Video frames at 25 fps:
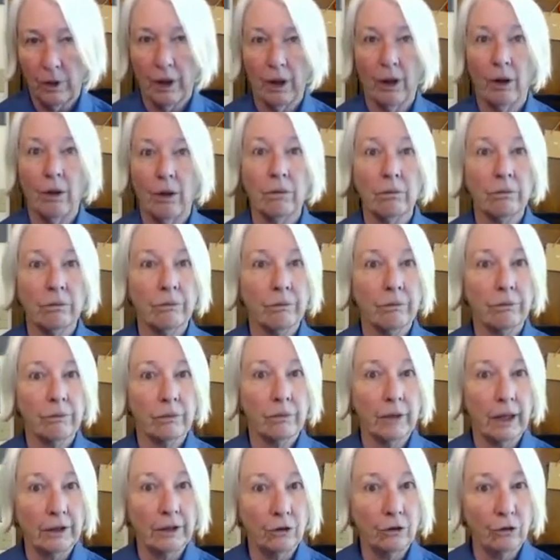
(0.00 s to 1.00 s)
Well,
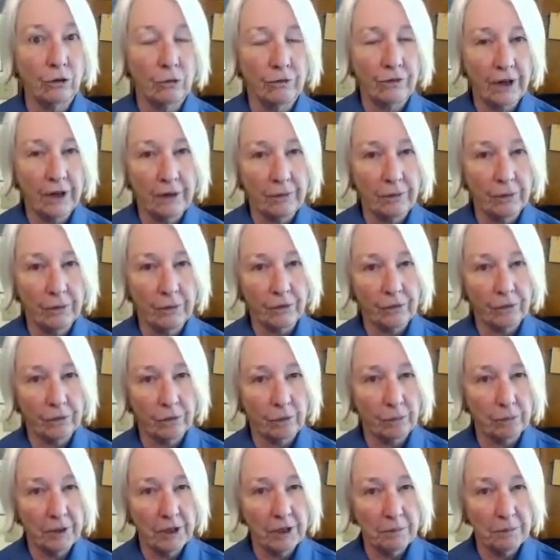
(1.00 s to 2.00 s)
they do favors
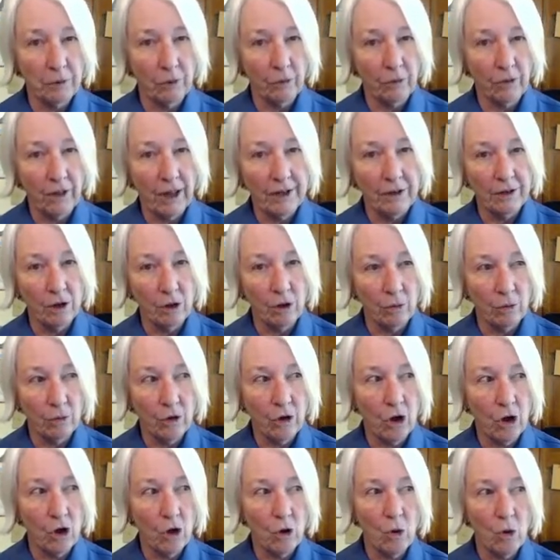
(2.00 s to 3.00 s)
for people they
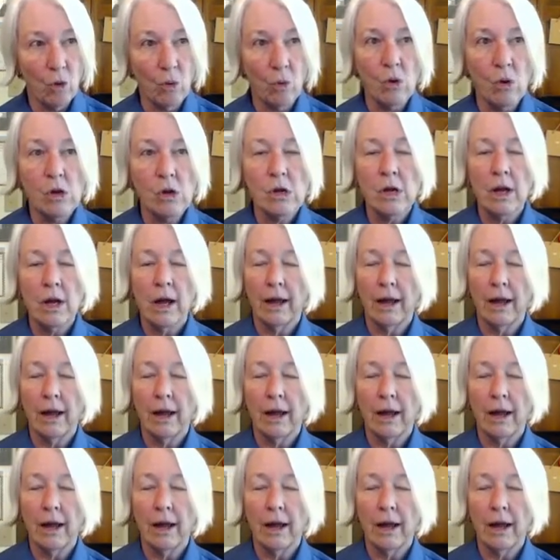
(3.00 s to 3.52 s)
don't know,